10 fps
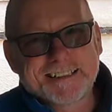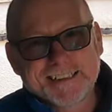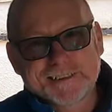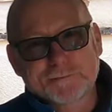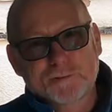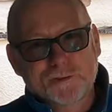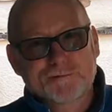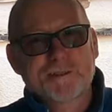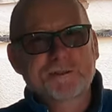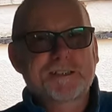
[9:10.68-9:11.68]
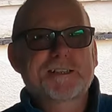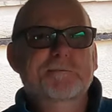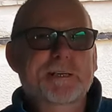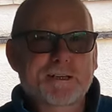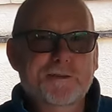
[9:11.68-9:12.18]
and get some screws in and
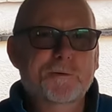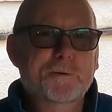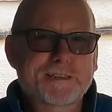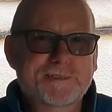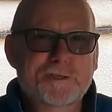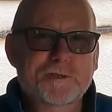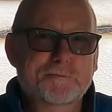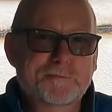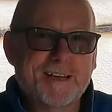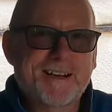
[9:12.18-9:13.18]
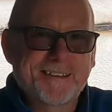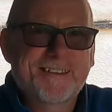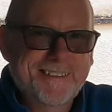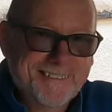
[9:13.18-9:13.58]
we can call this job done.